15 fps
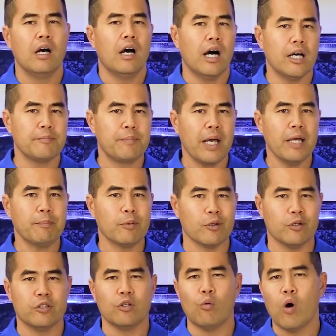On
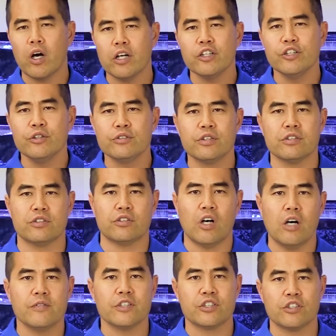paper, the water used to
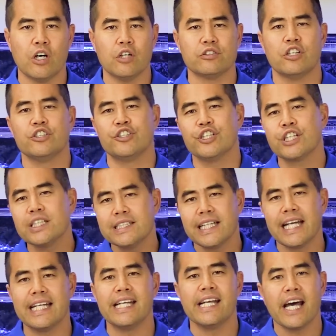dissolve the salts should
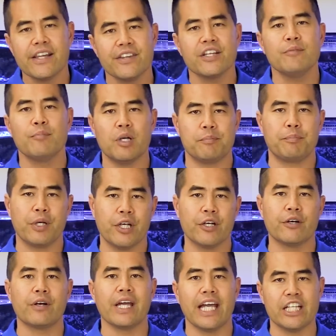contain nothing but
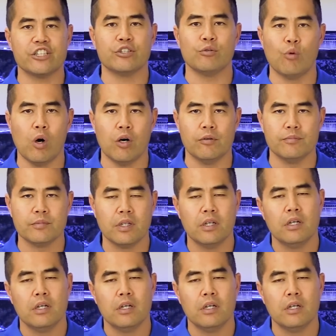pure H2O.